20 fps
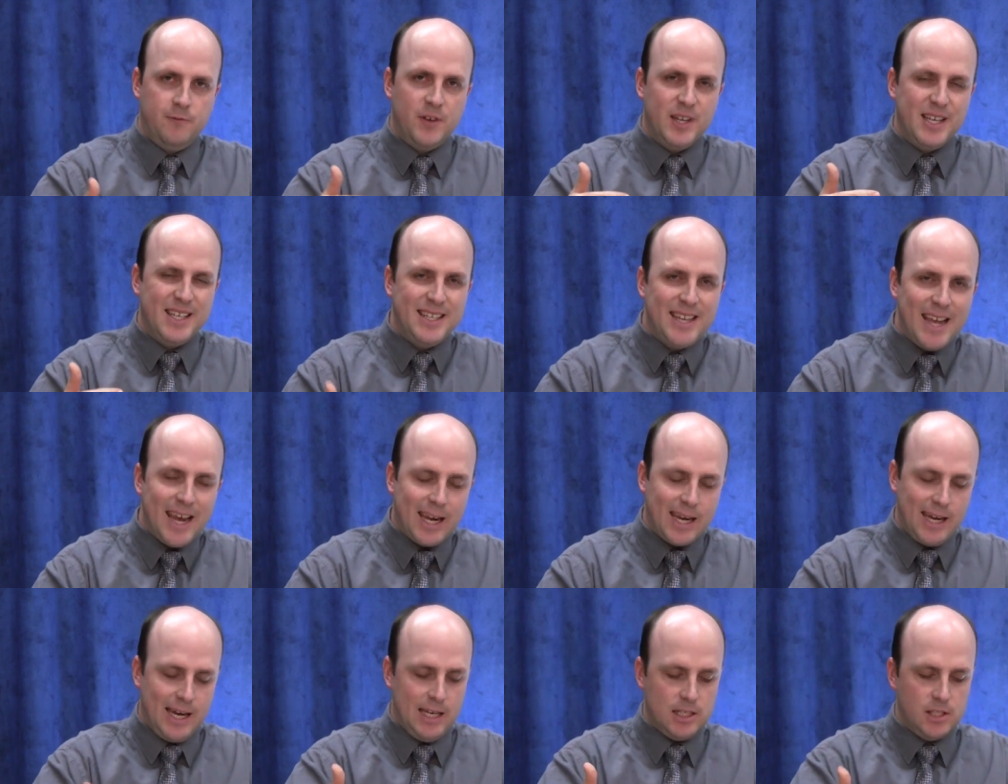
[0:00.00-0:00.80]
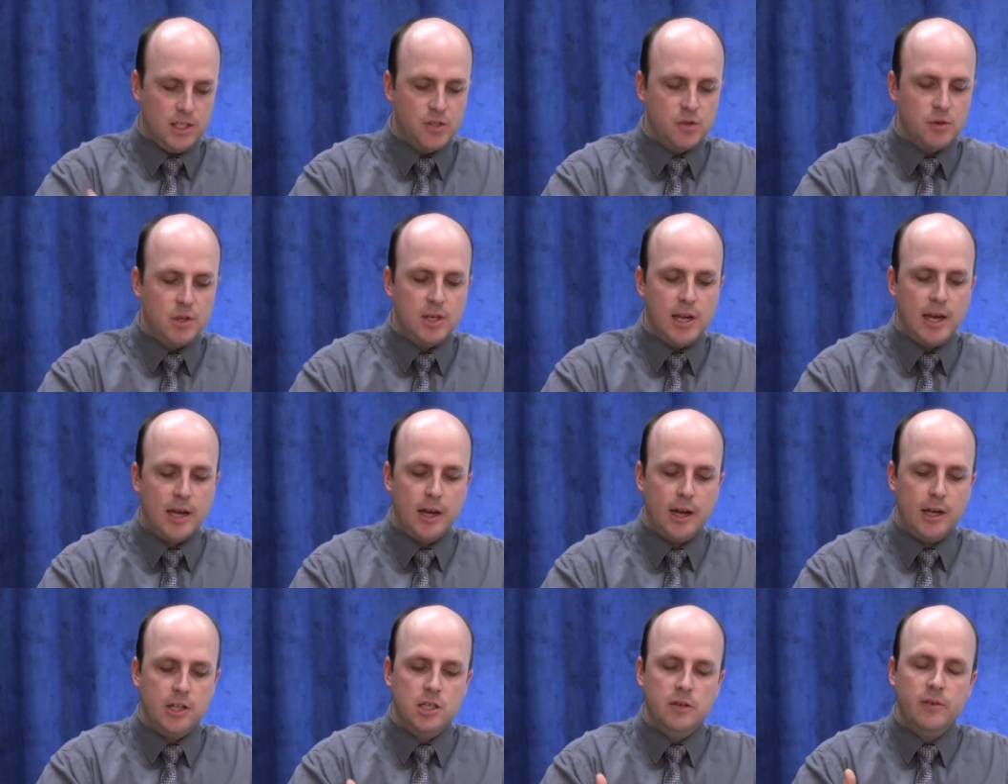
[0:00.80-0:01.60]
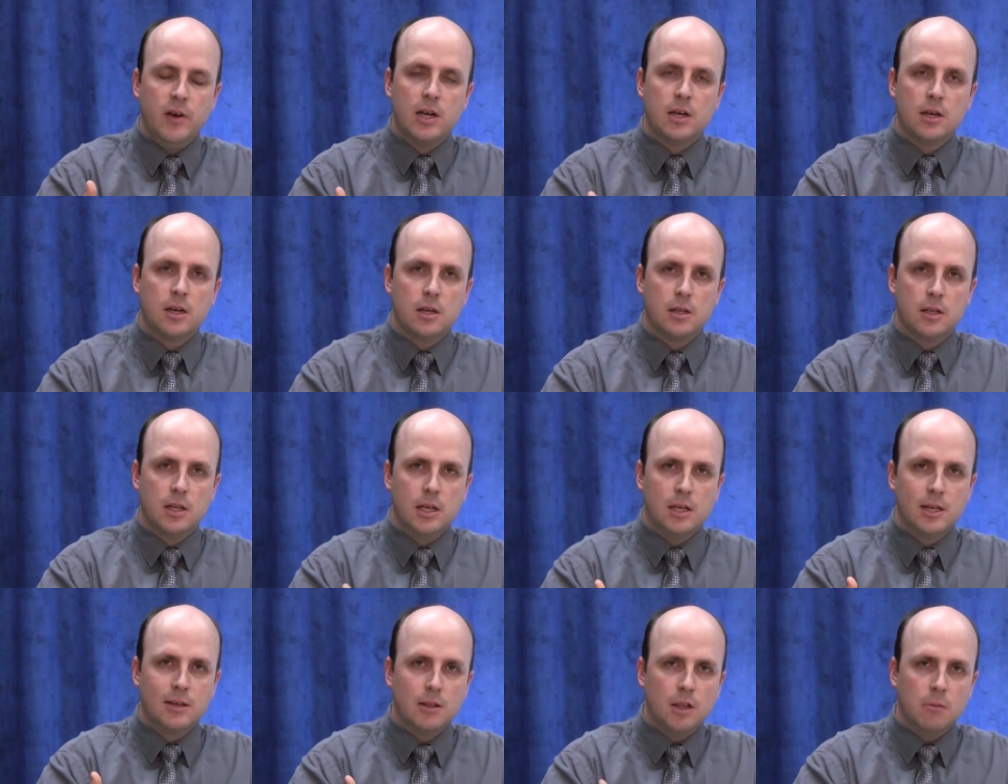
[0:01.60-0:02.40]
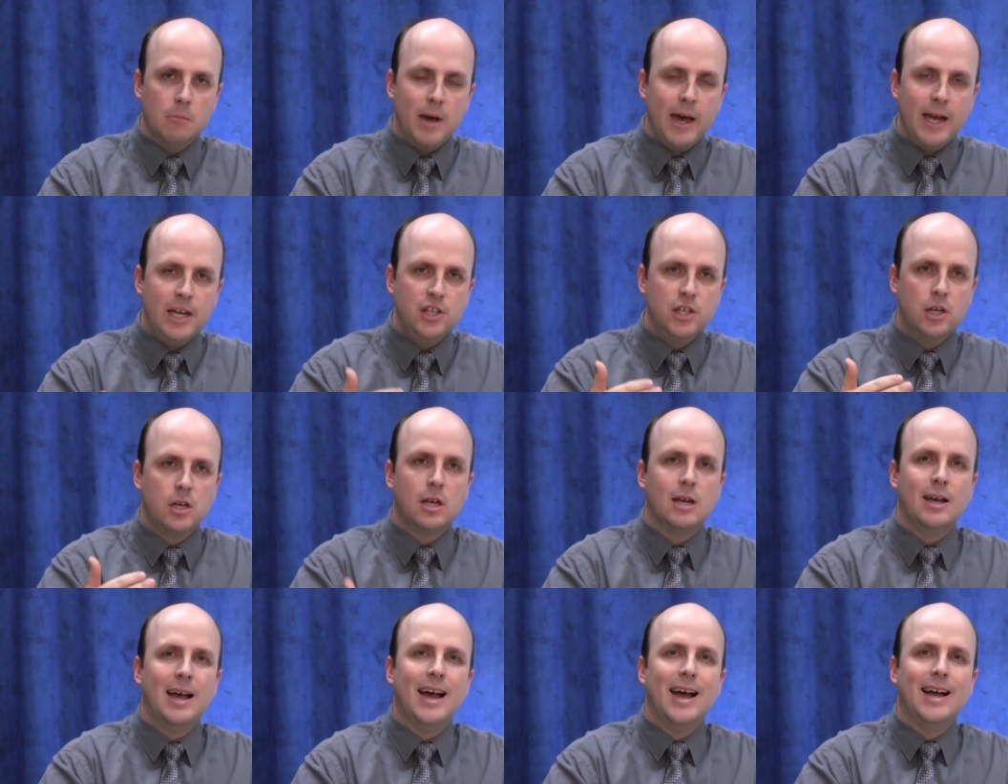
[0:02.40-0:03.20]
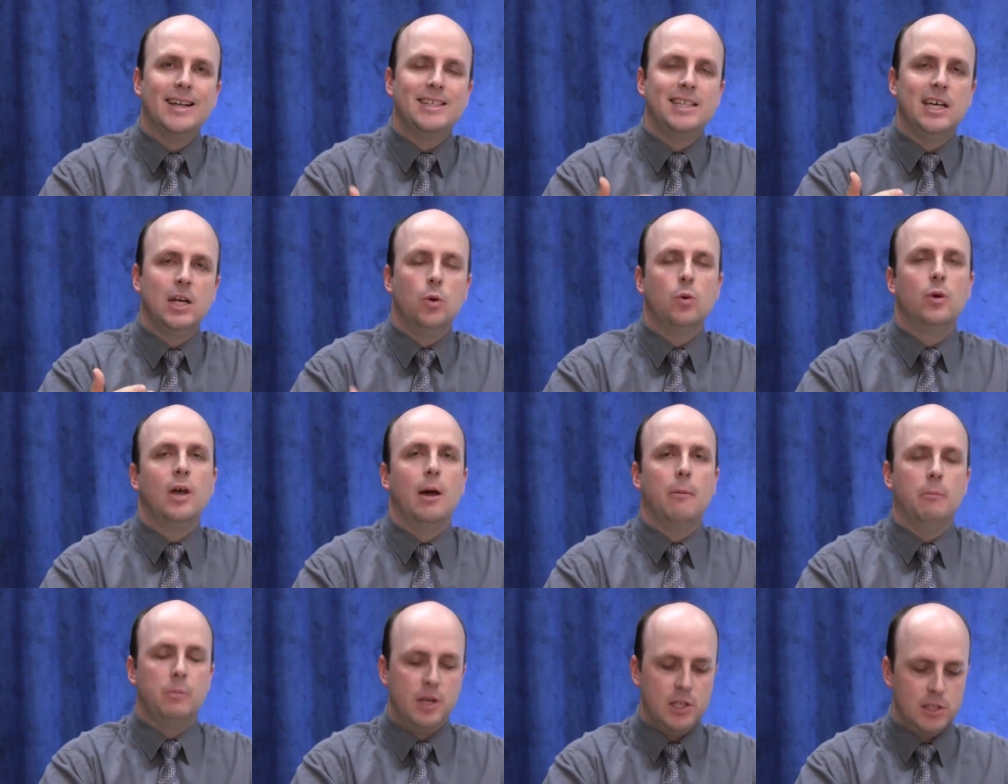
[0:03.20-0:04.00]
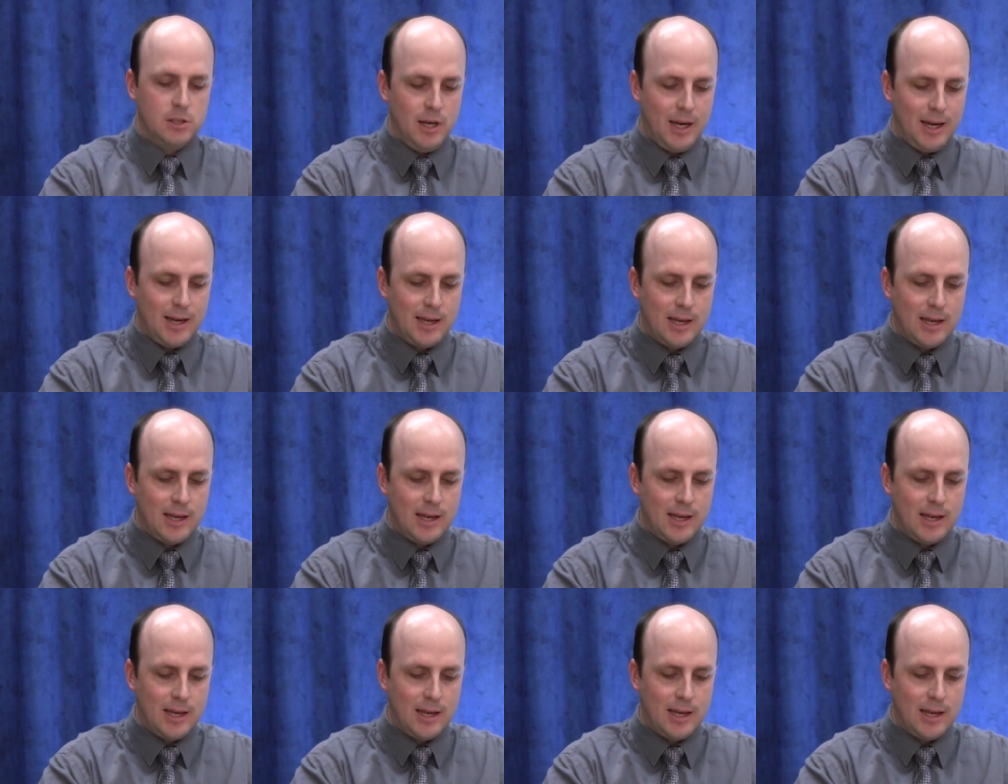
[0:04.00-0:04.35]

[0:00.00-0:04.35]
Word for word: for decades, literally decades, you've had the, the major cartel companies like